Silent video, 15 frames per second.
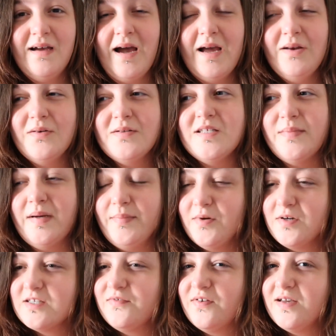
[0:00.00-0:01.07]
I looked at my
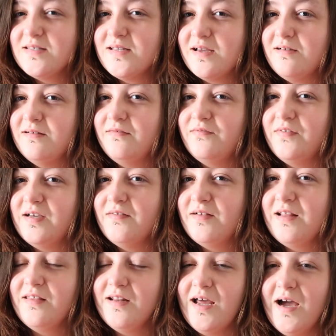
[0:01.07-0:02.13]
books first and I couldn't figure
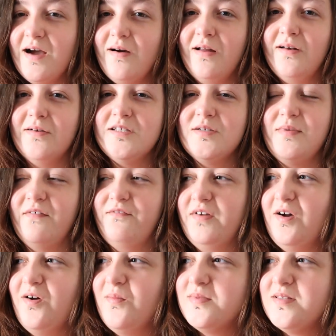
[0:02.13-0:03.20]
anything out. I looked at my
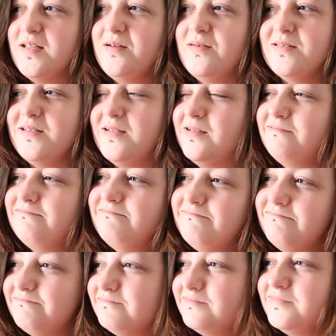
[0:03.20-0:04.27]
films and then I was
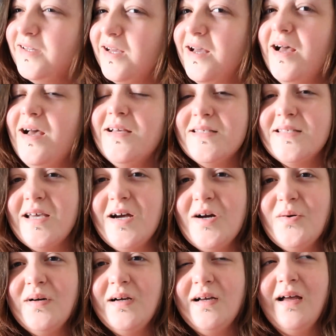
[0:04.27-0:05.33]
like,
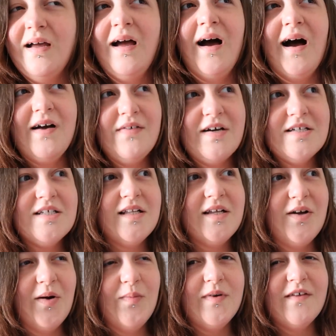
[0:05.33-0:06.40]
So I've actually
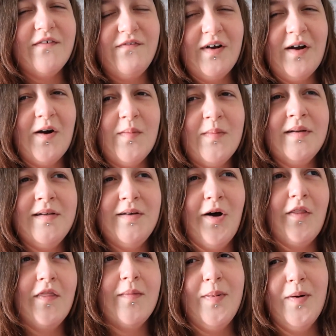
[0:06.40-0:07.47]
gone with a film,
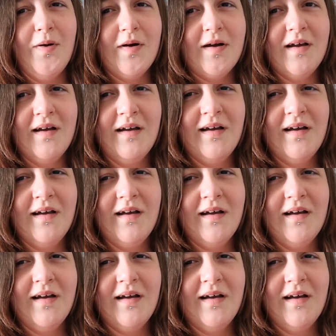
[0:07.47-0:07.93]
not the book.